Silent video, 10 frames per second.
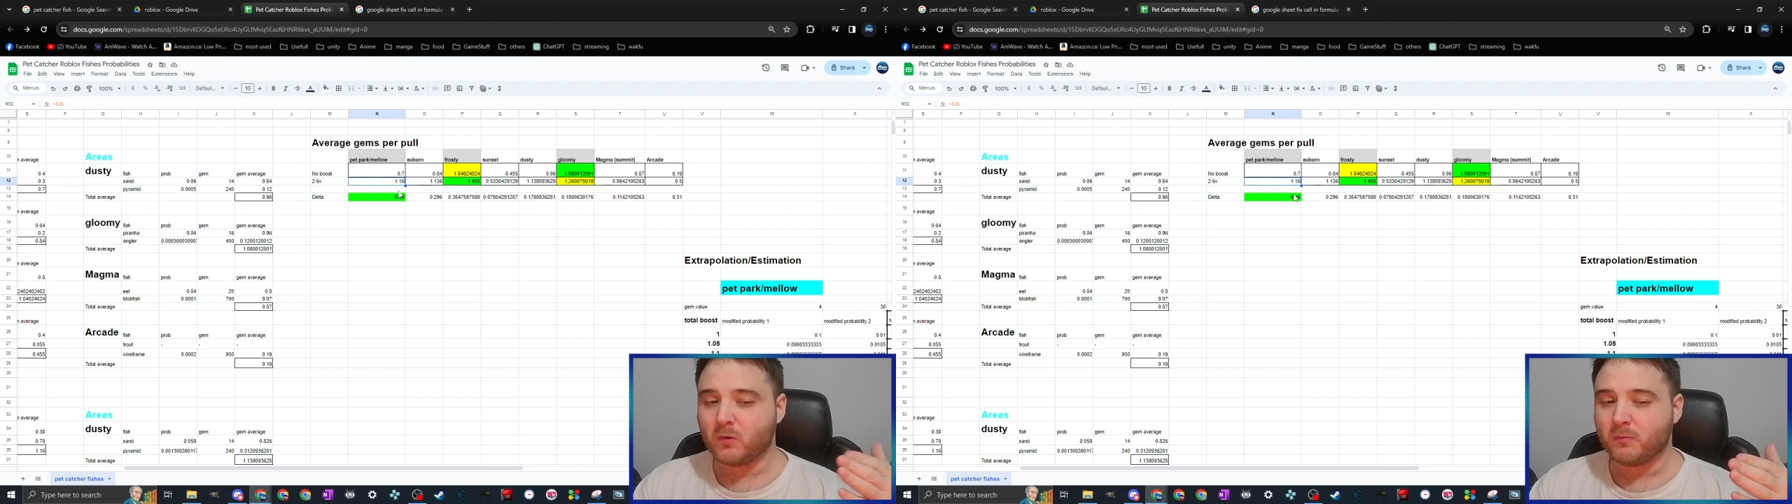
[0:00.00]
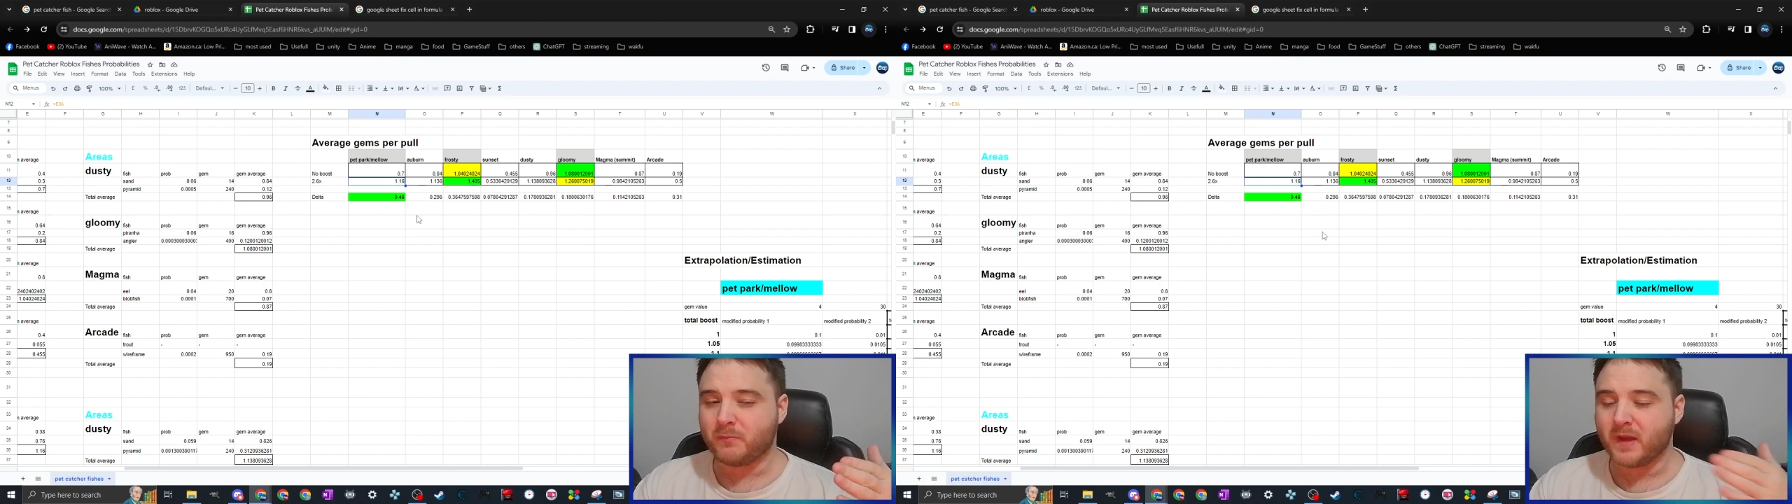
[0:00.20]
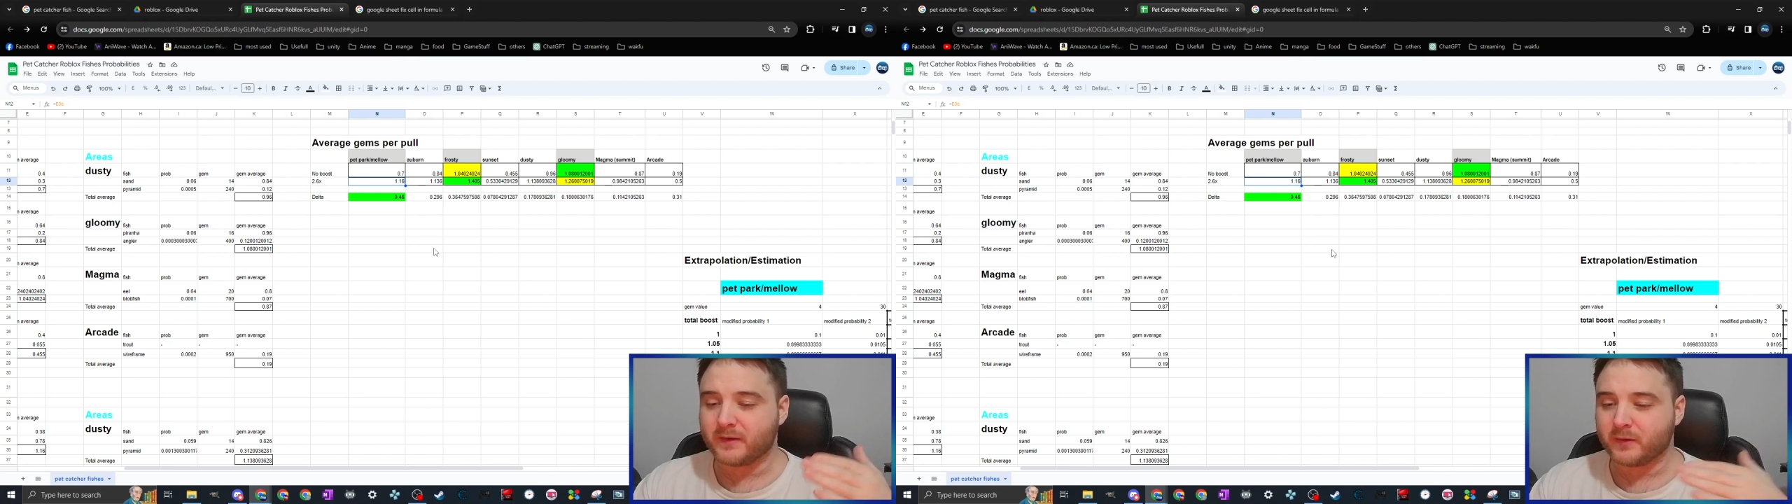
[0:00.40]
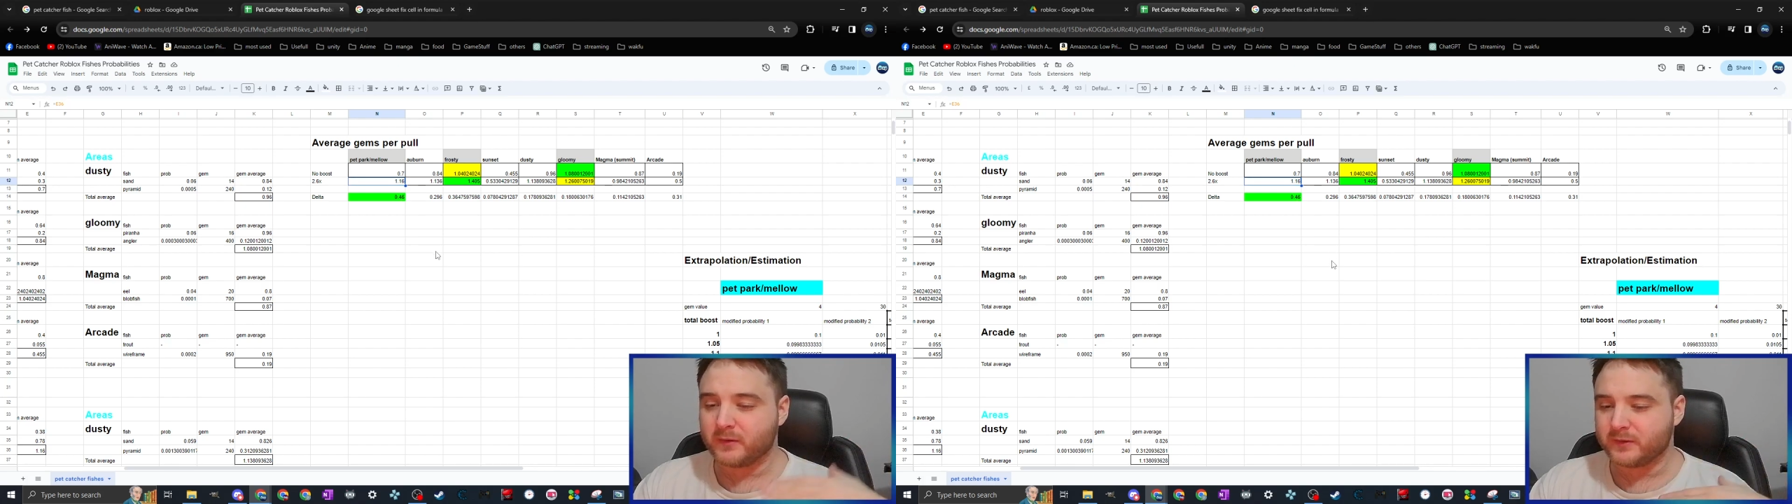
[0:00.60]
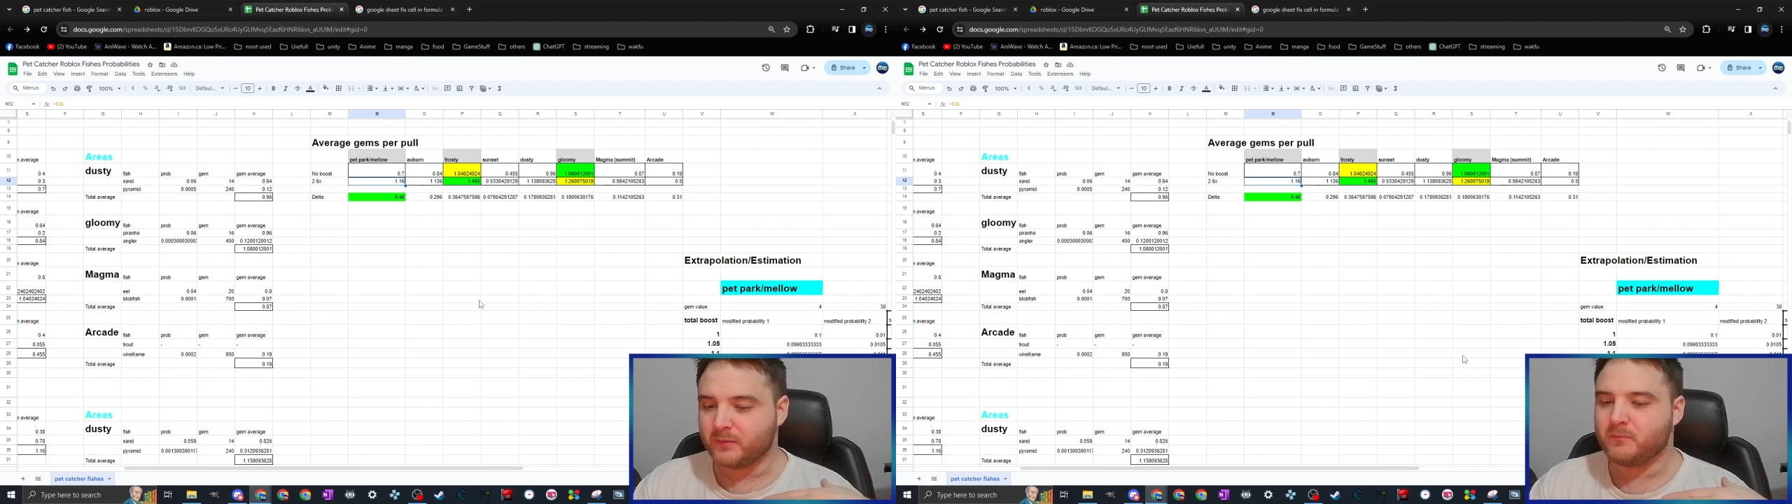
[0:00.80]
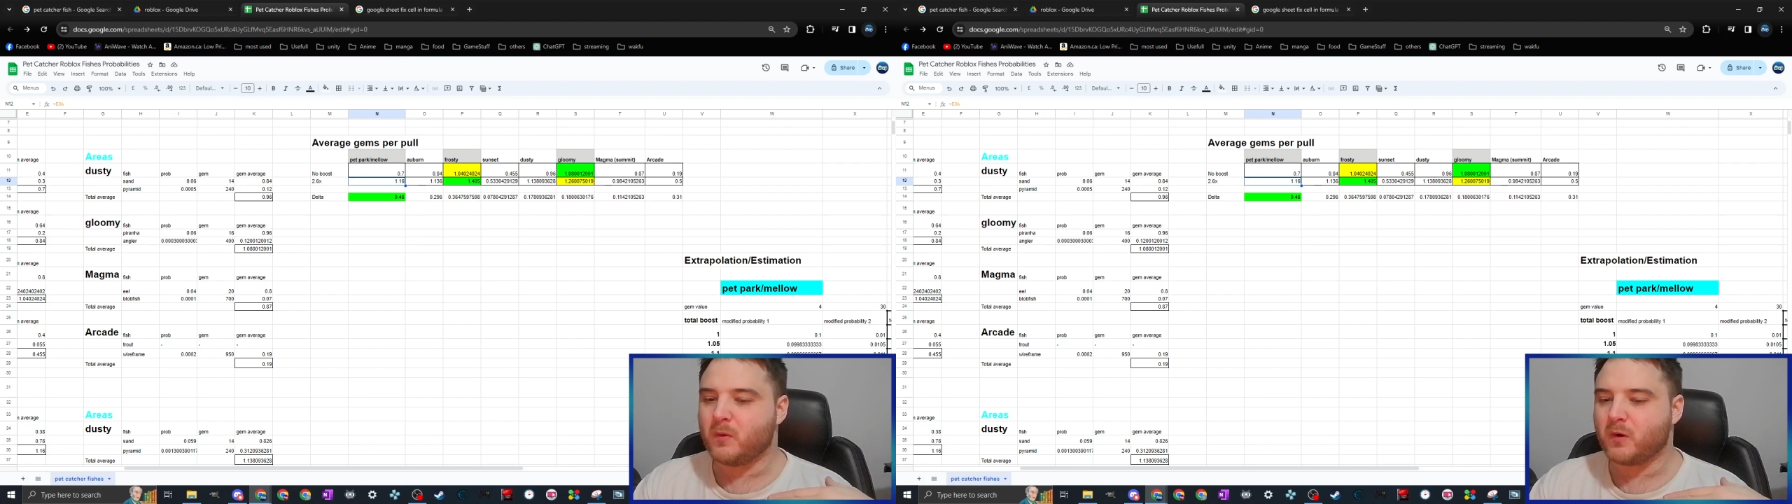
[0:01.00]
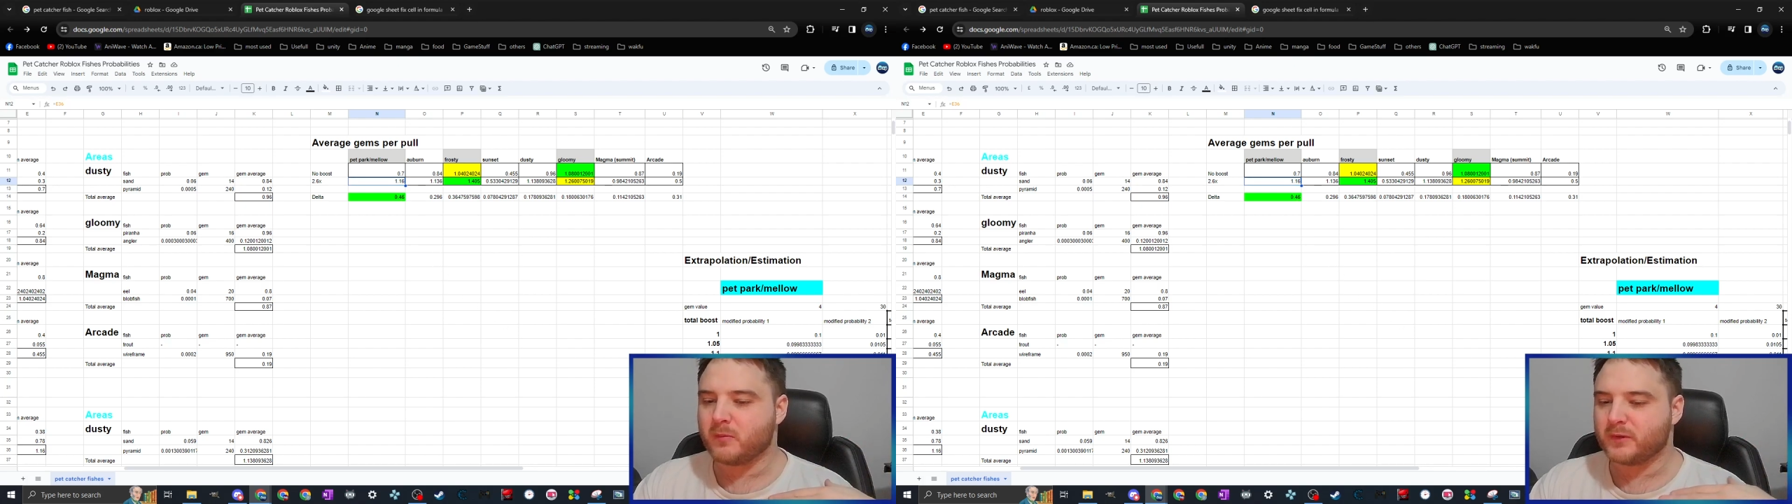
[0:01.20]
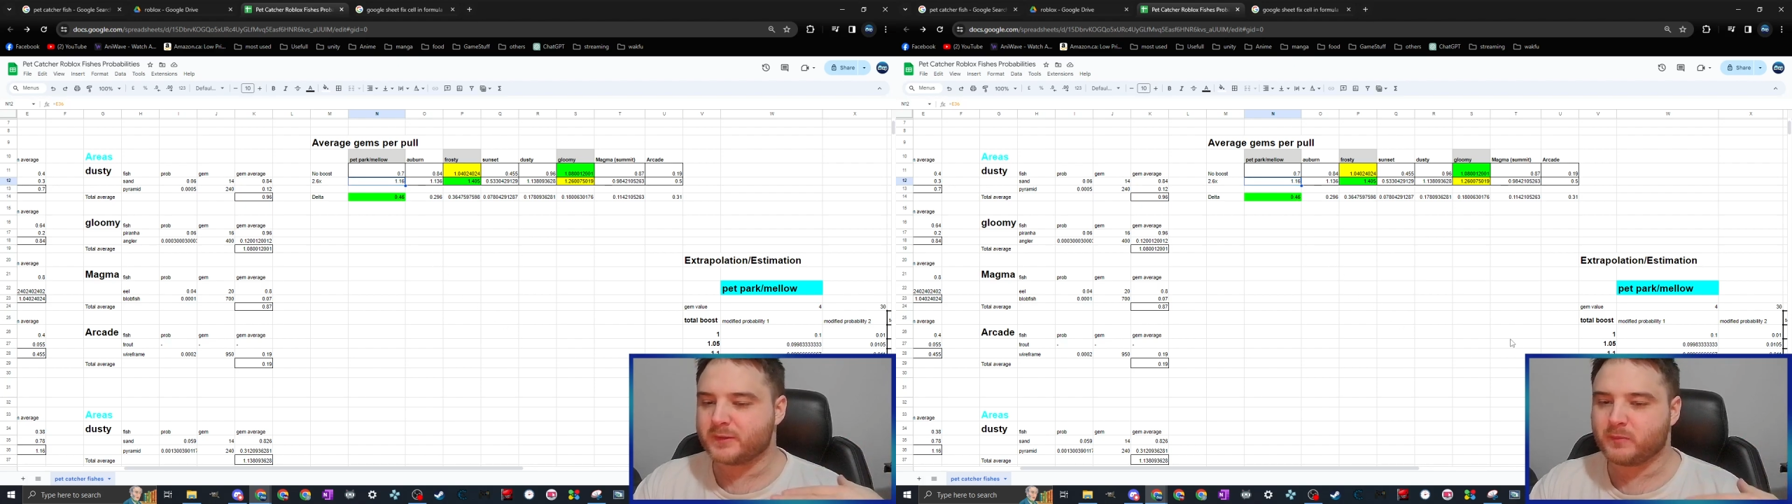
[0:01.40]
better the more
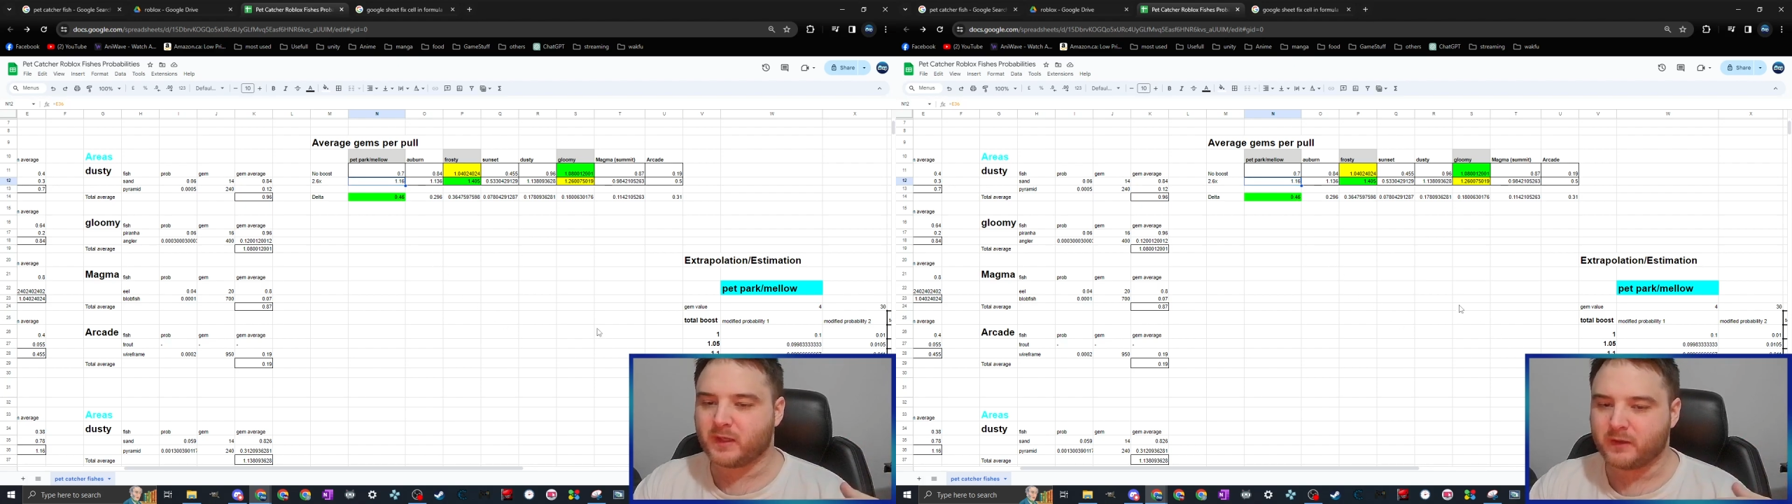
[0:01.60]
multiplier